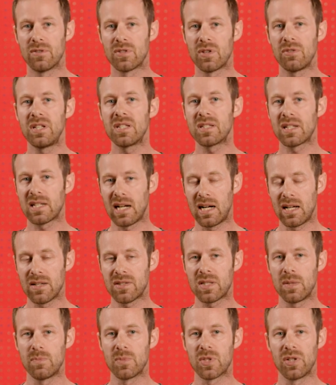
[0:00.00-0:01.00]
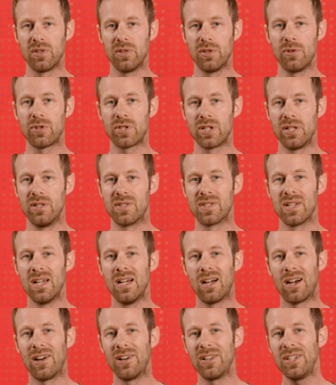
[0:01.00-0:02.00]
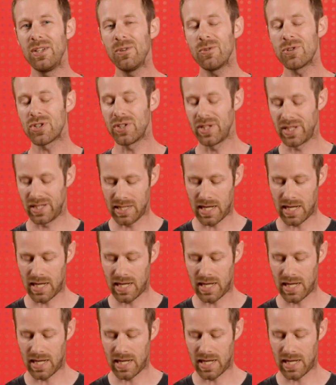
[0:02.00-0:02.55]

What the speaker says: So these custom solutions are usually